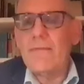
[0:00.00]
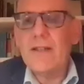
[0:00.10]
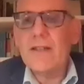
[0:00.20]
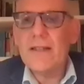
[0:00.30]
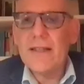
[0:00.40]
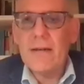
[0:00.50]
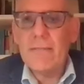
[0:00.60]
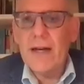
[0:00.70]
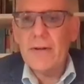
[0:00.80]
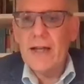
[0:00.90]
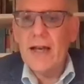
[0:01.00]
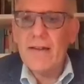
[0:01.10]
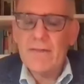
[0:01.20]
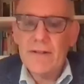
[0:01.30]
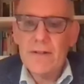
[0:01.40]
feeling that in my own
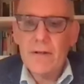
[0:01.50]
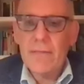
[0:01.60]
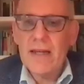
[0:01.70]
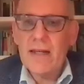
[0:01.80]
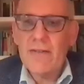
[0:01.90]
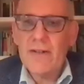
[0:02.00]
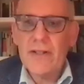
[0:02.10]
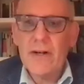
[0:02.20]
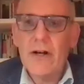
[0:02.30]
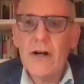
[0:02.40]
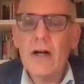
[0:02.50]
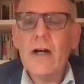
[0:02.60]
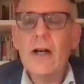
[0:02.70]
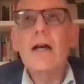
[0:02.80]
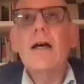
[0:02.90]
life, as so many of us are.